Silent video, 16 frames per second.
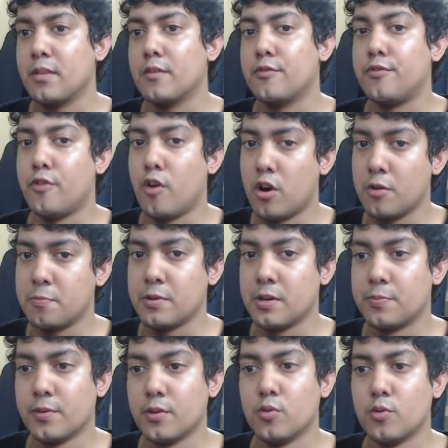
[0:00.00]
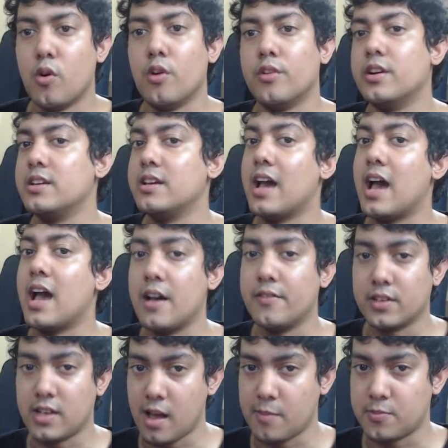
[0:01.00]
for people who already have
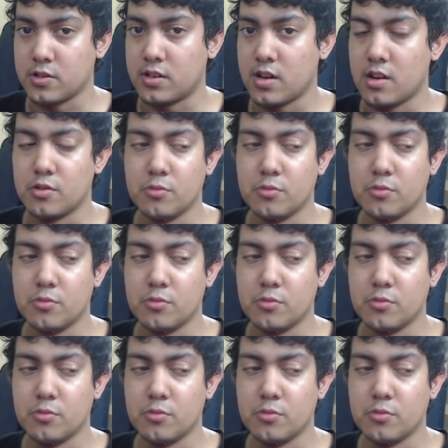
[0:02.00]
a capture card.